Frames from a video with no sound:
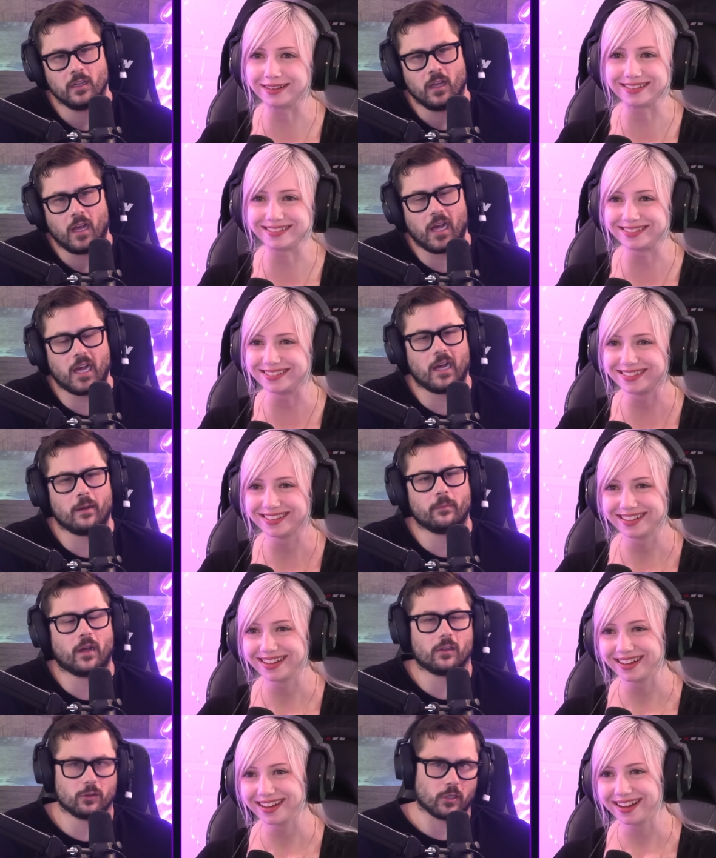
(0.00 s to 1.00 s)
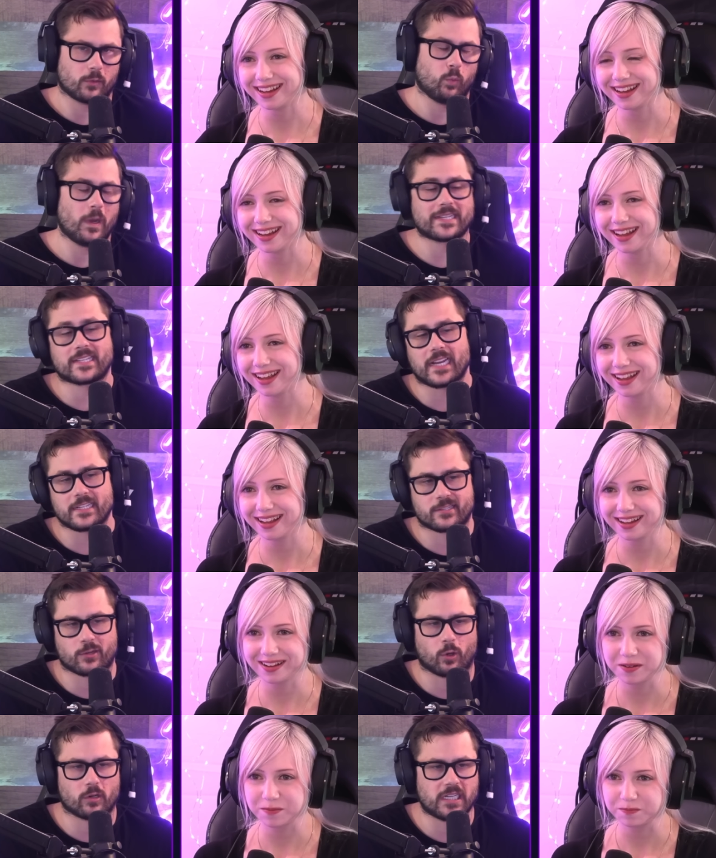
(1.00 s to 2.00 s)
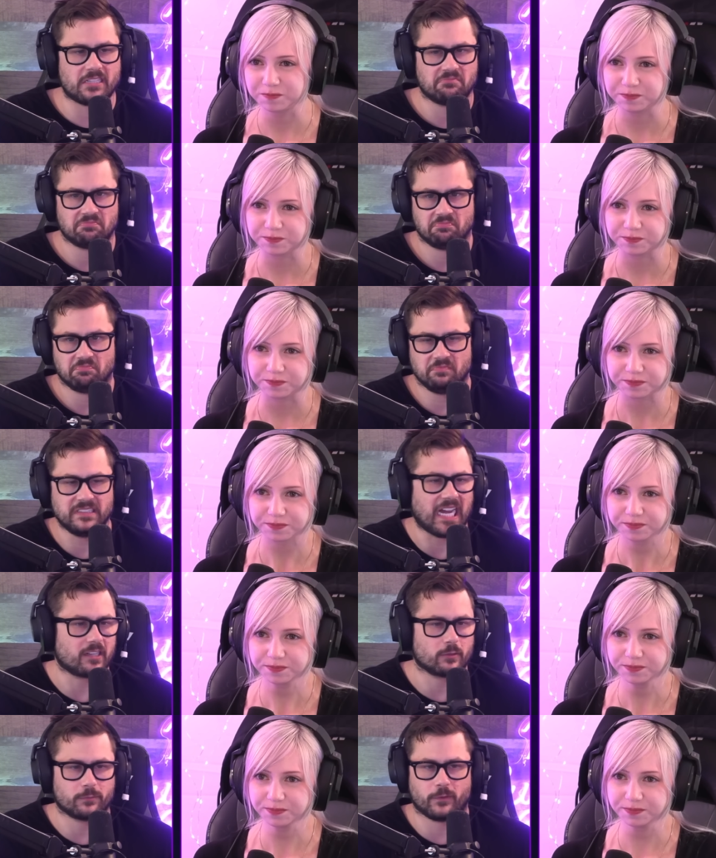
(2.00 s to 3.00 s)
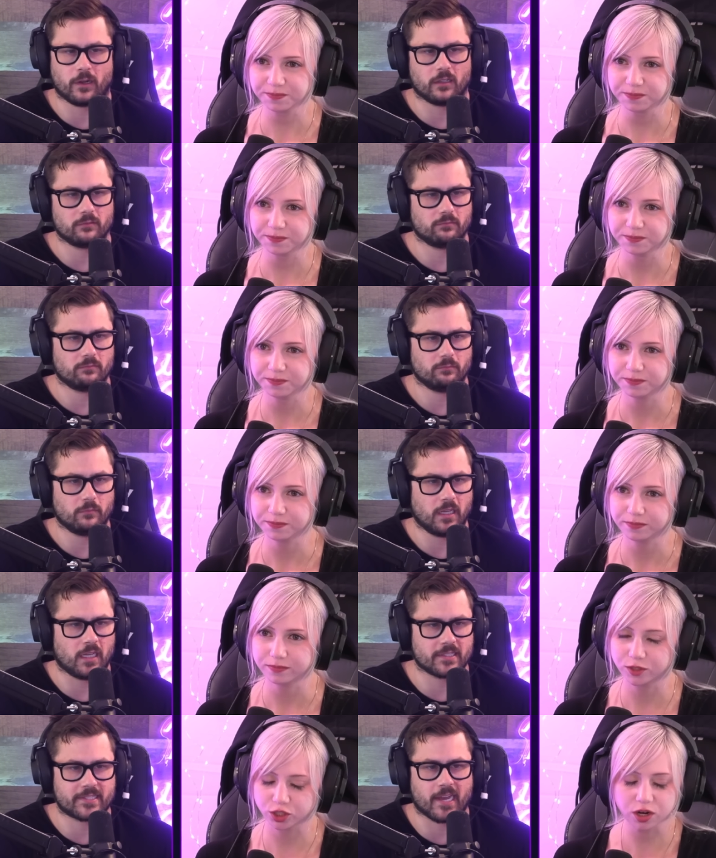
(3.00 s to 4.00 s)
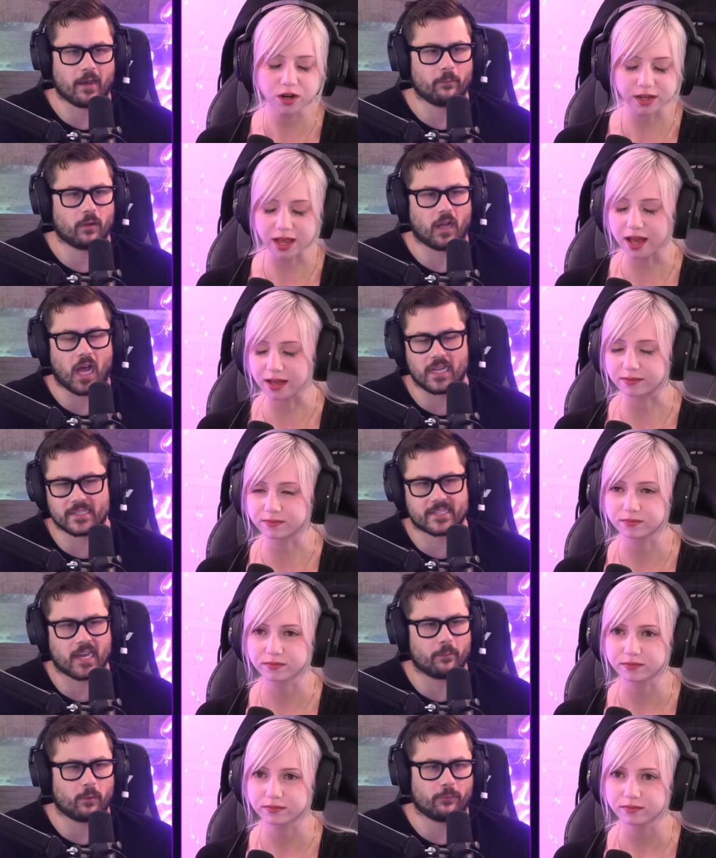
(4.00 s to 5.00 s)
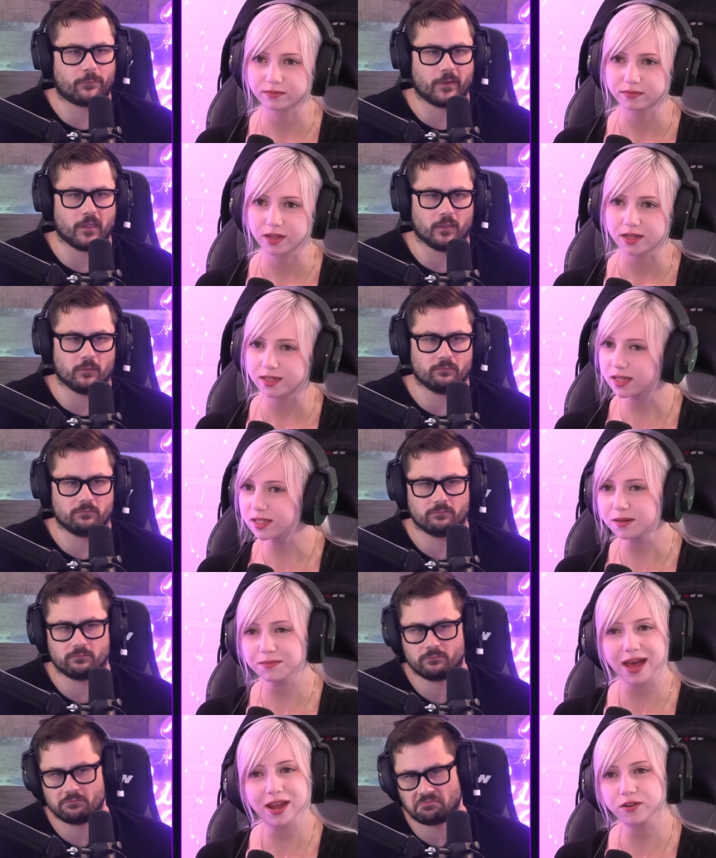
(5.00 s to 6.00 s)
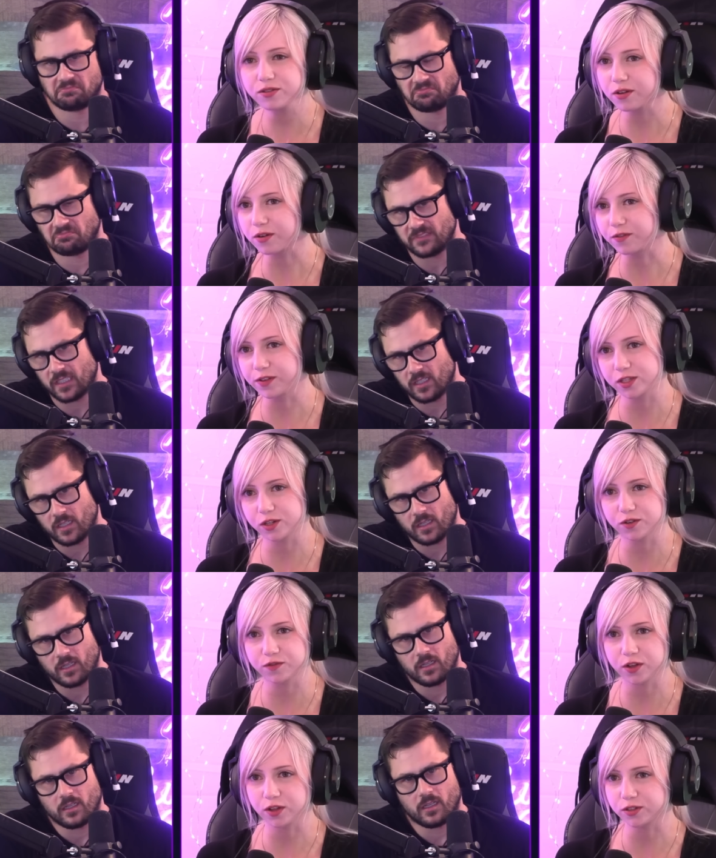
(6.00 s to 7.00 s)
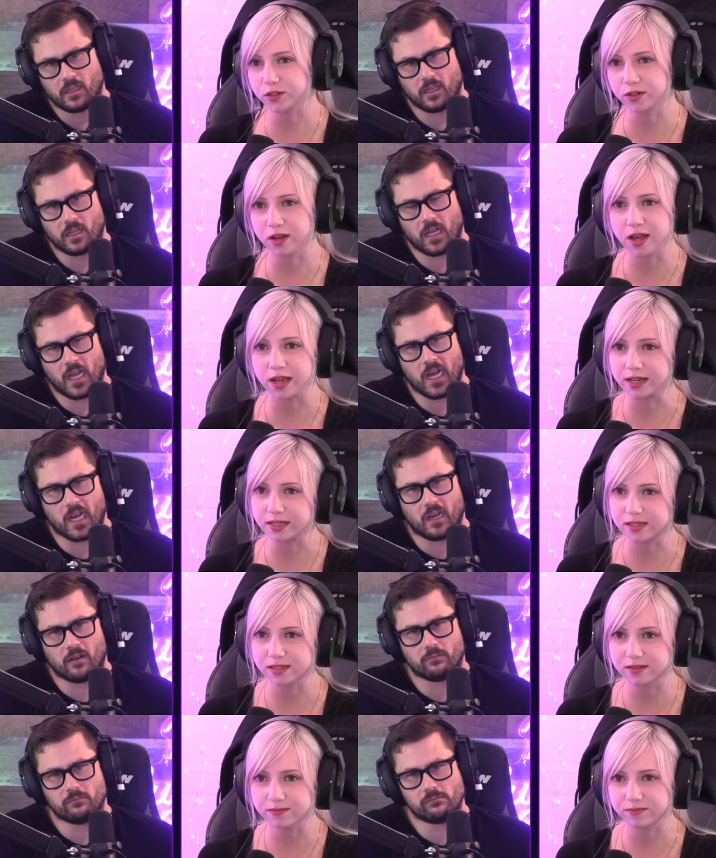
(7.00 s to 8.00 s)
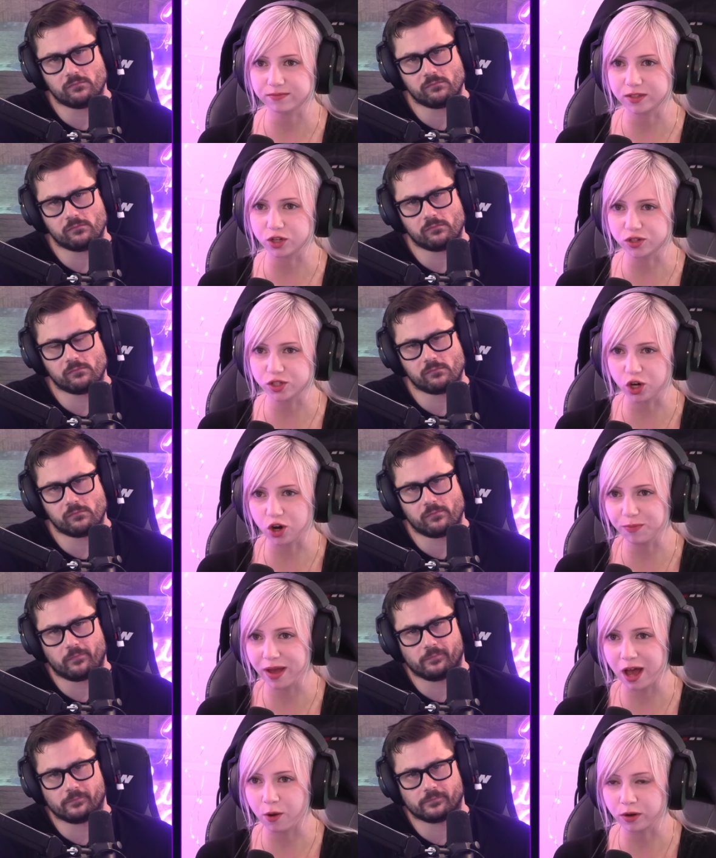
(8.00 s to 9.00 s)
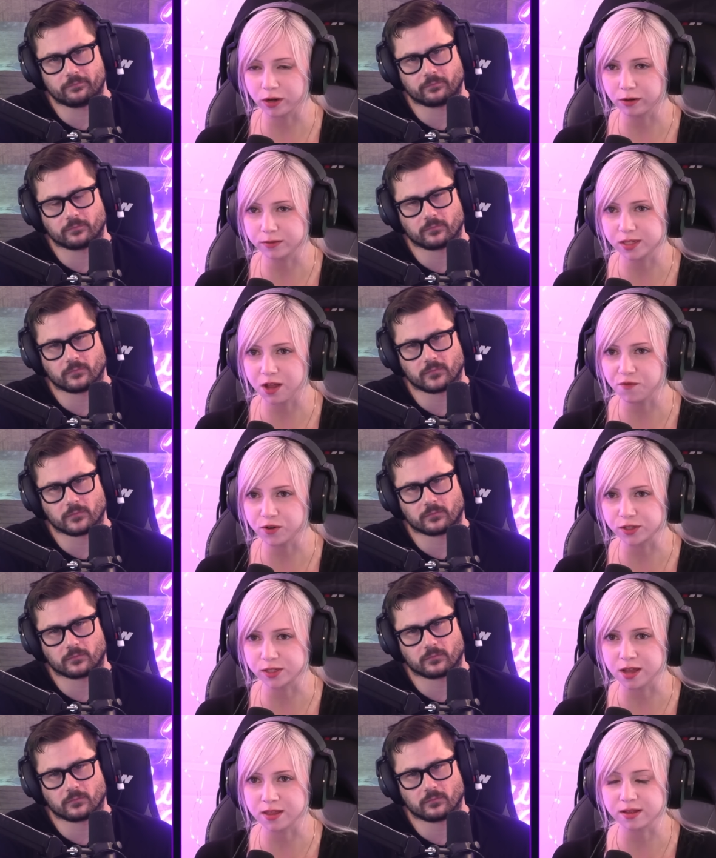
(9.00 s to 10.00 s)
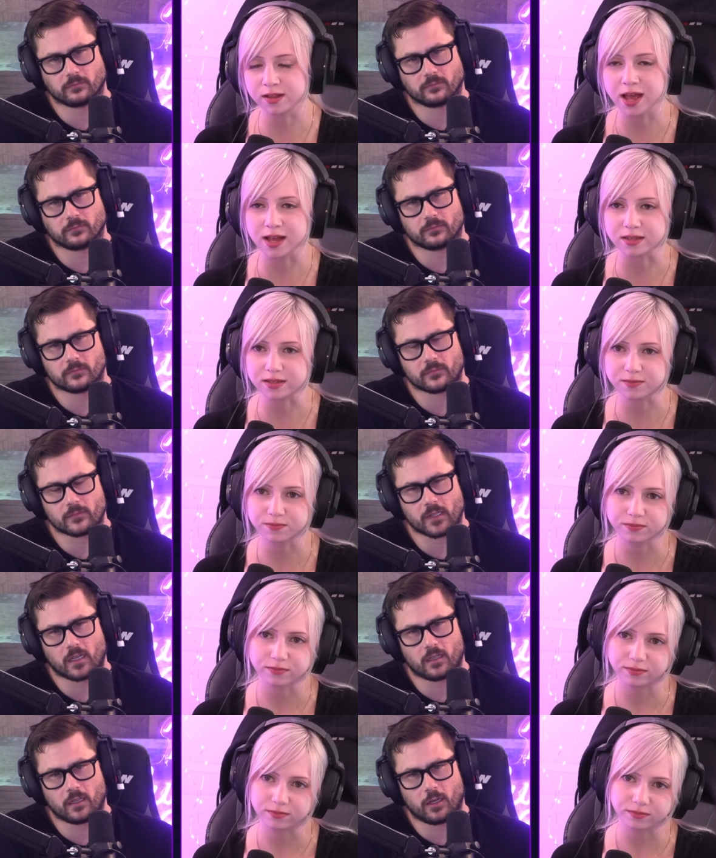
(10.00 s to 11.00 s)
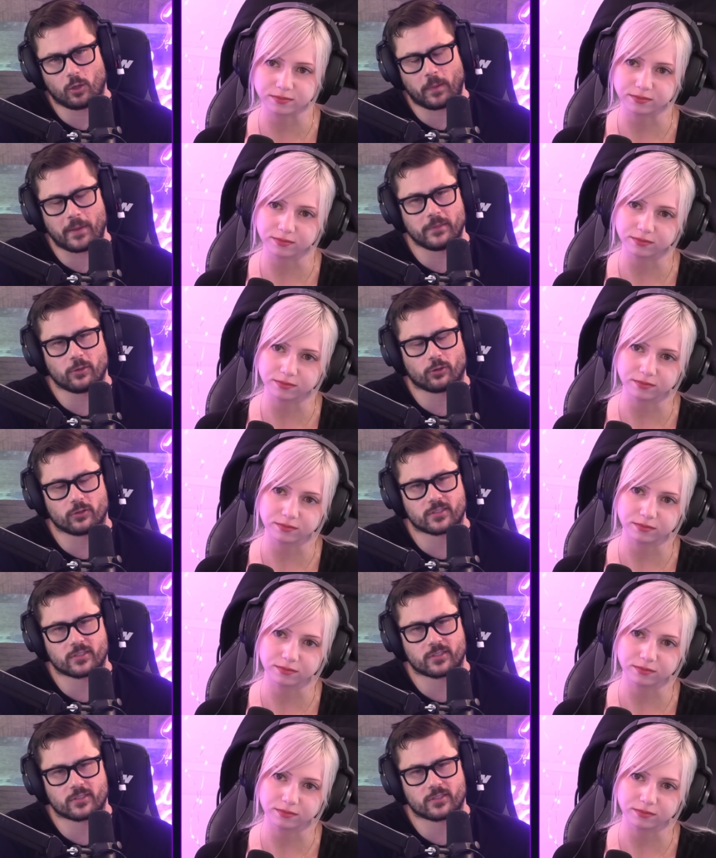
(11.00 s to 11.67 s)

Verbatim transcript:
Speaker 1: And- um, look, West Side Story, not her fault. Ensemble, sure, yeah. ensemble film doesn't
Speaker 2: matter though if it's her fault or not. Um, your star power suffers nonetheless. But I mean, her